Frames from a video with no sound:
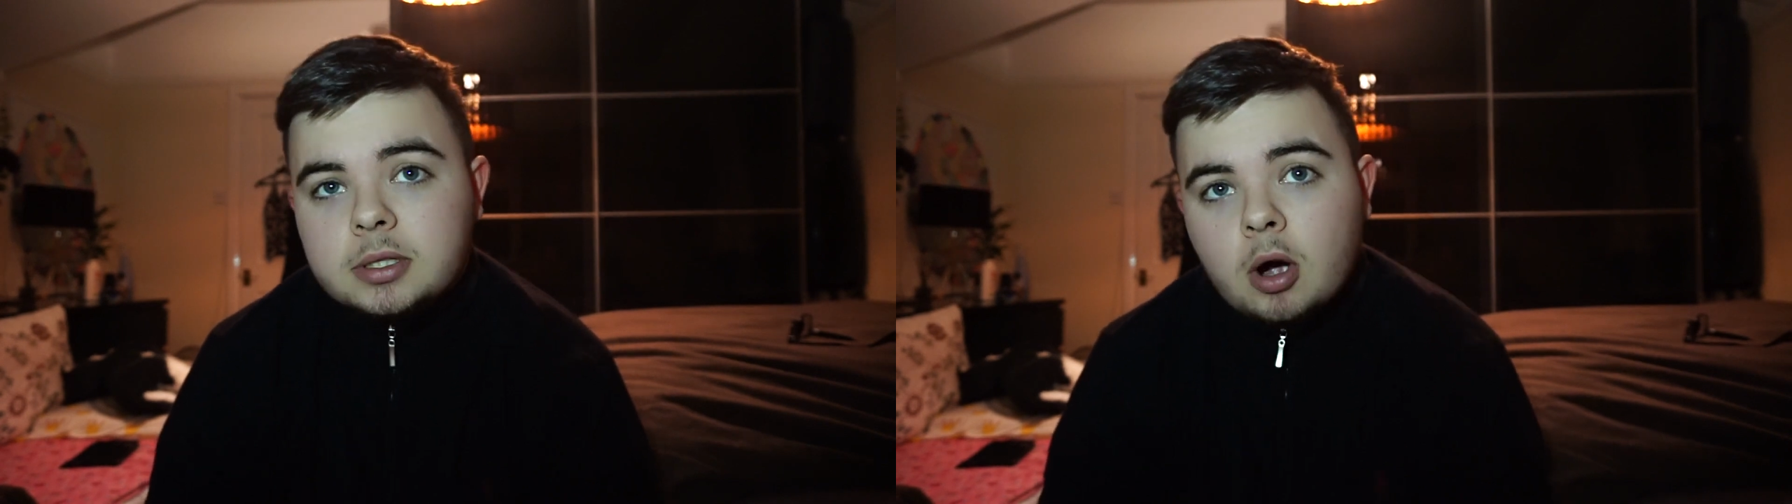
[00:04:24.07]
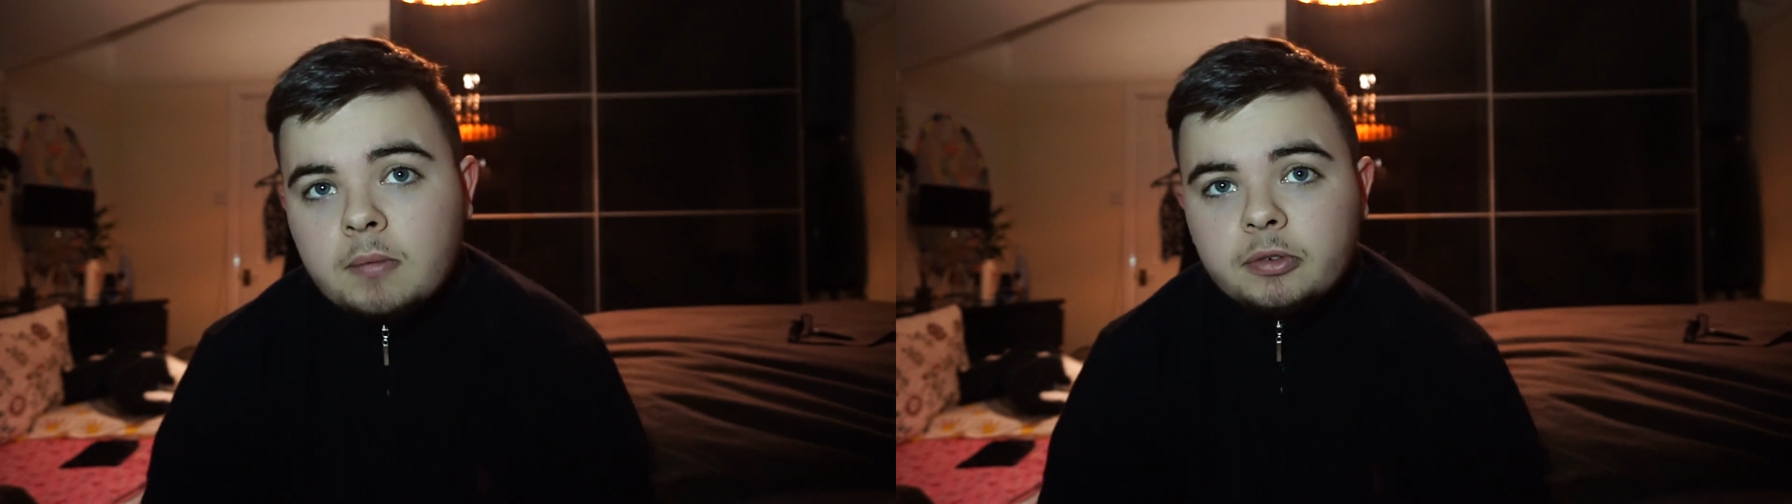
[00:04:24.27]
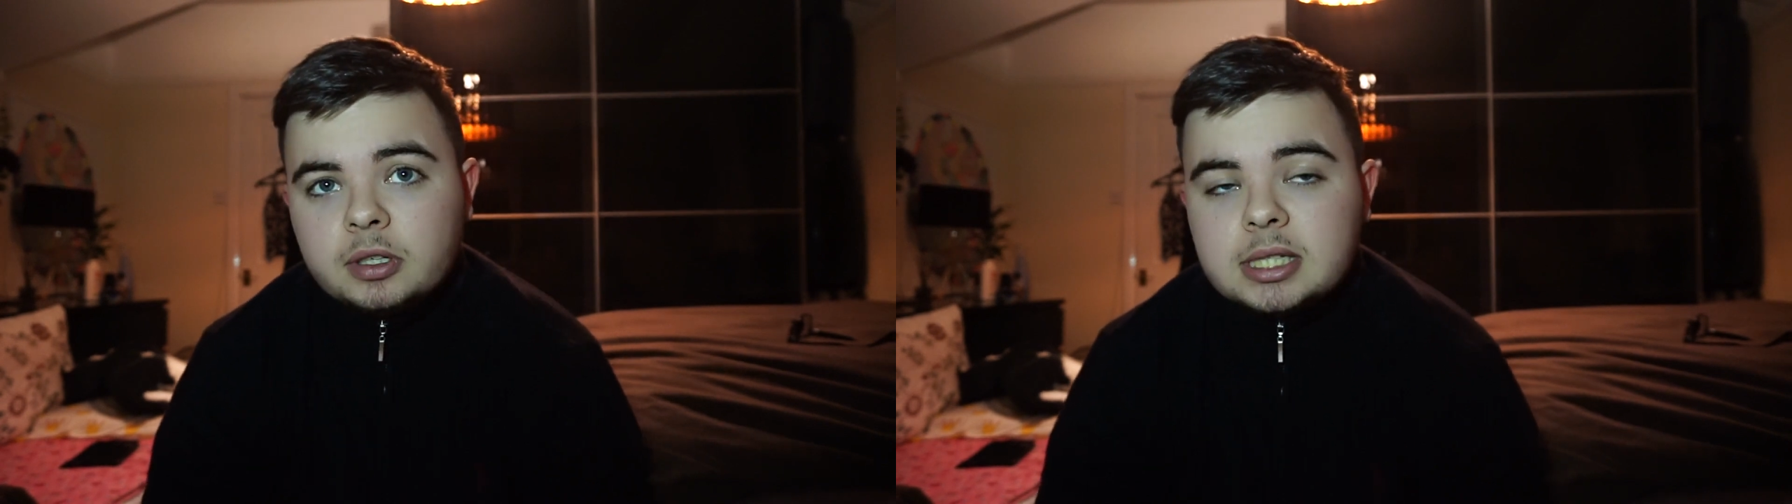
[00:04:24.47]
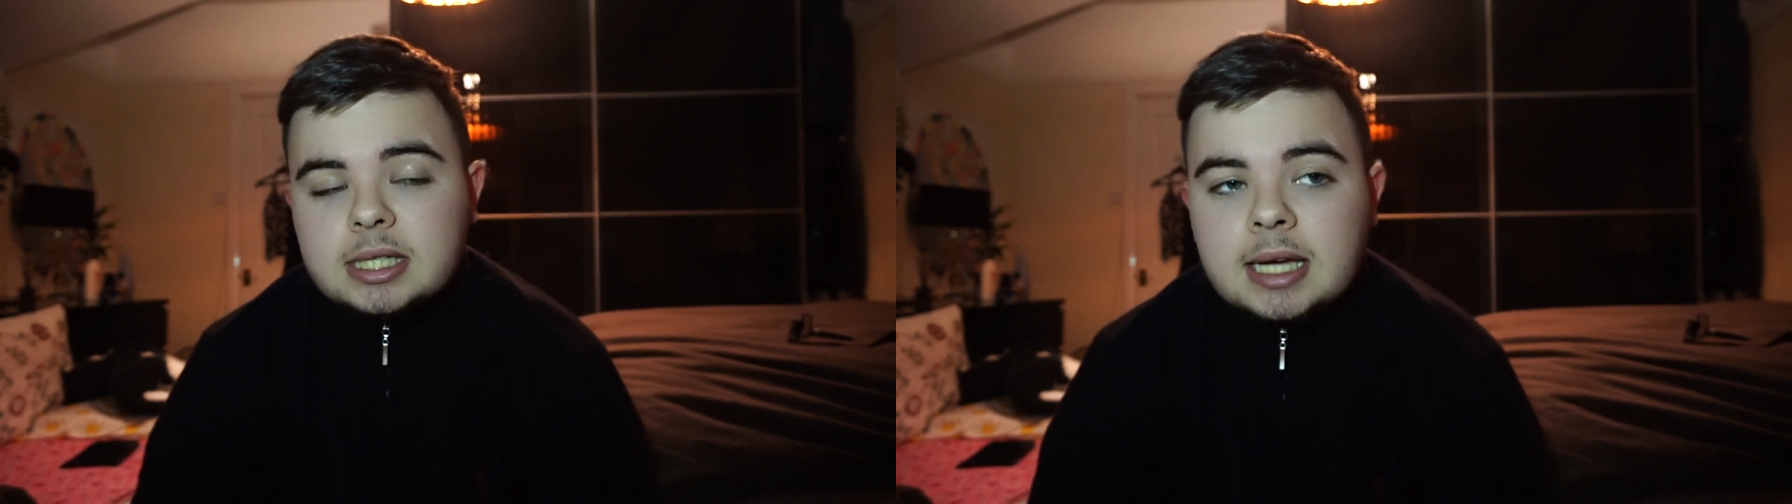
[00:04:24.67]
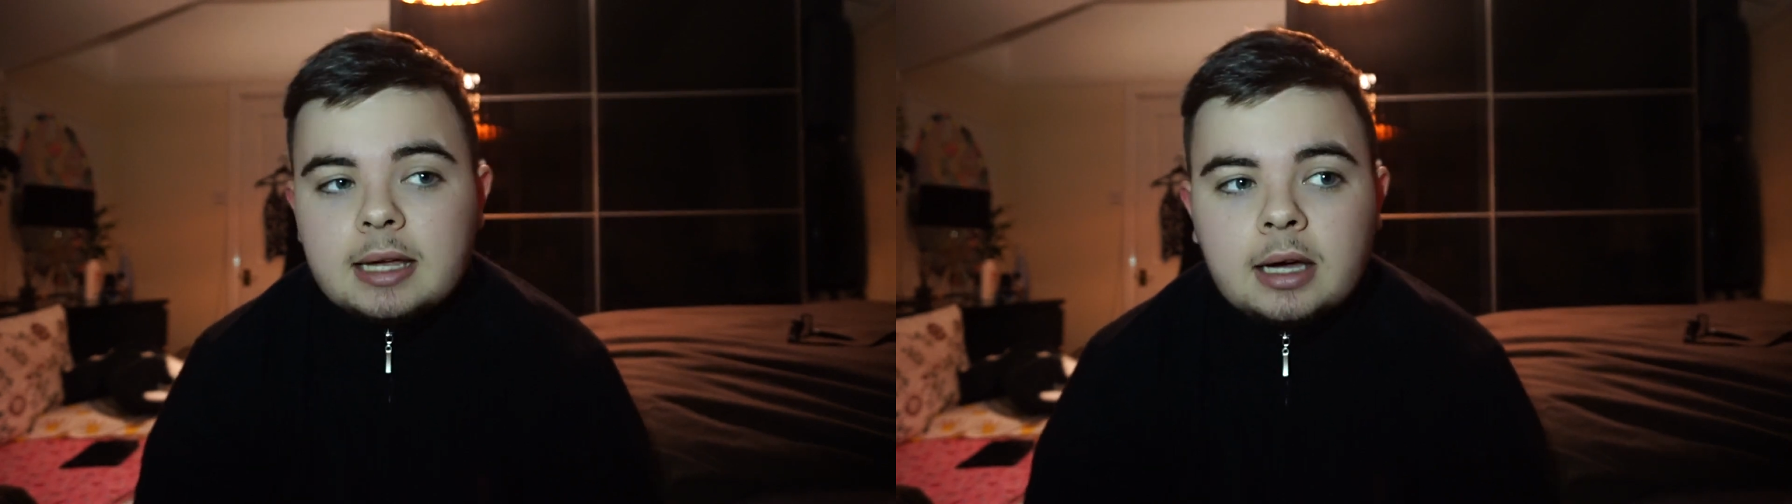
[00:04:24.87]
It's confidence
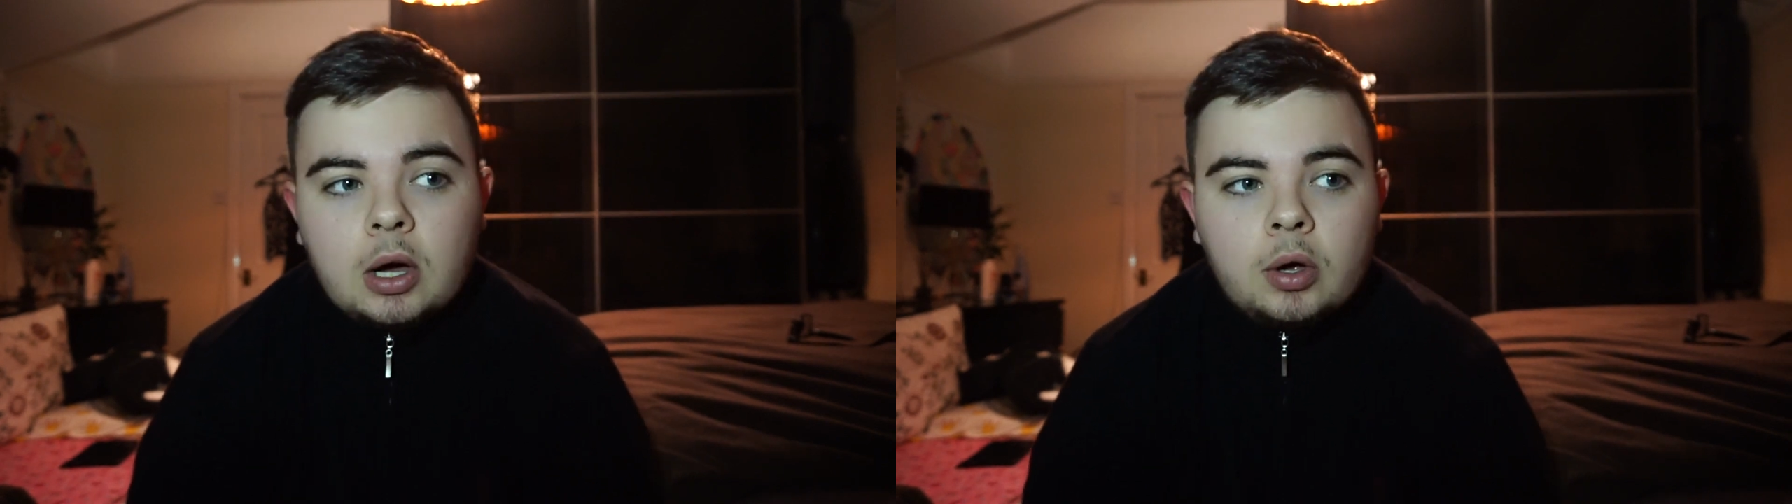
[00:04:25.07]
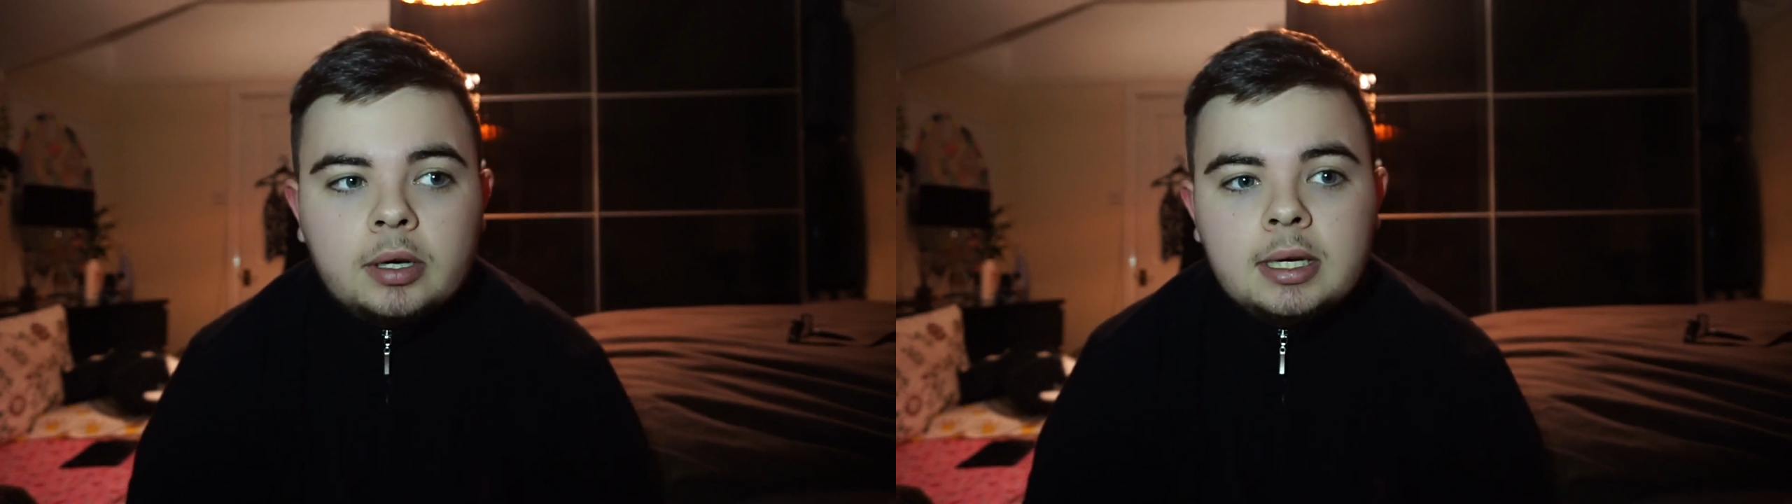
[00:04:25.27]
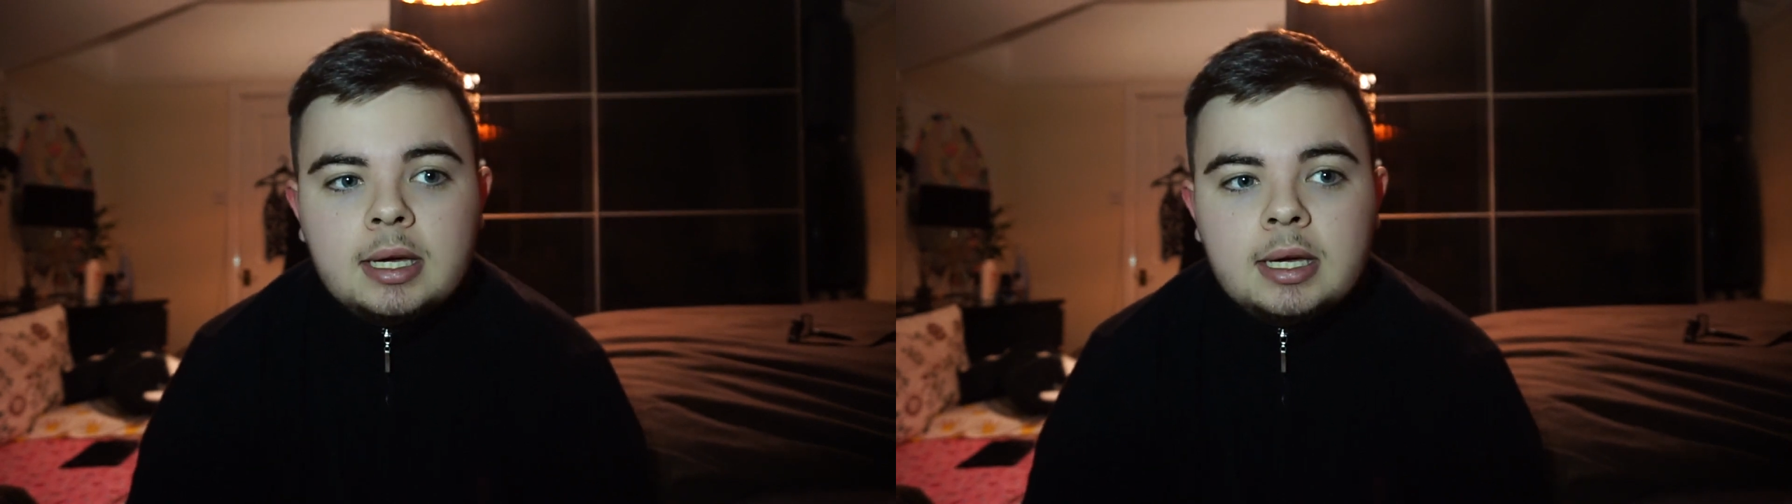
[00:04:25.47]
to take that on.